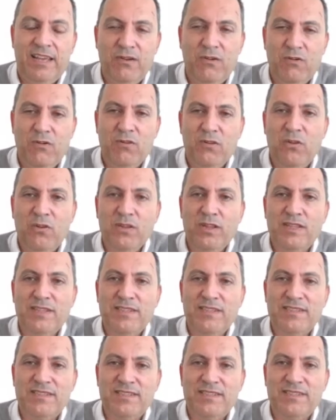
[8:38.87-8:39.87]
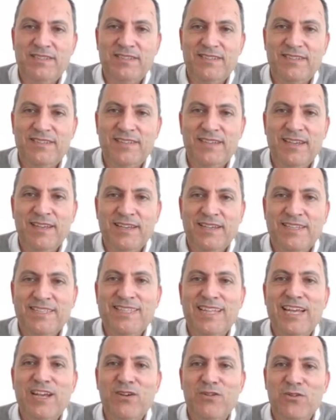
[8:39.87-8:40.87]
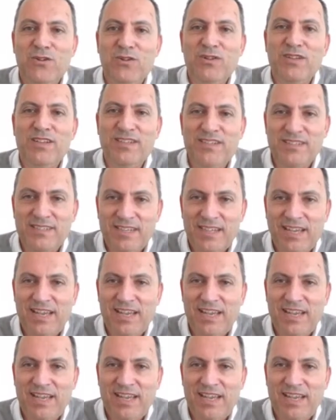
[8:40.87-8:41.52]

all these stakeholders